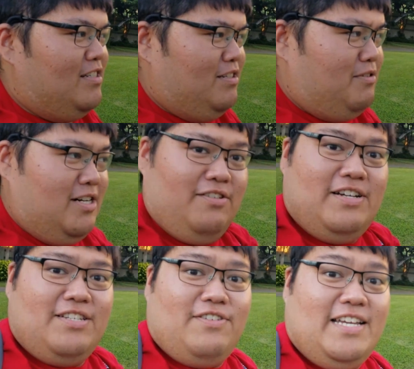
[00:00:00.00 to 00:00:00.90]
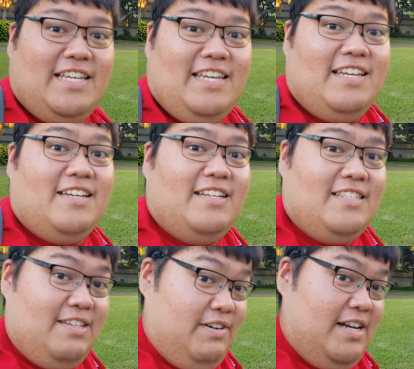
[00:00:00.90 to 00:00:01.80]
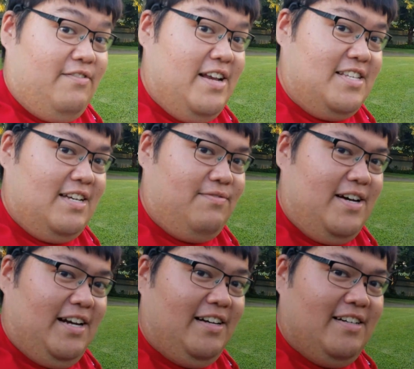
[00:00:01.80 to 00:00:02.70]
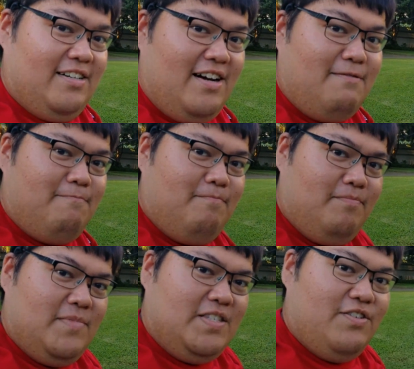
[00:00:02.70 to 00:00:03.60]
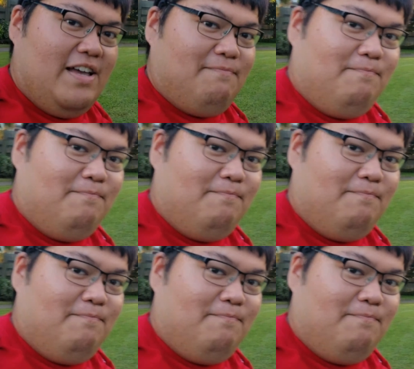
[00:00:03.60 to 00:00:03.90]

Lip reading: walk the rest of Waikiki, see what kind of raids I can find. Let's do it.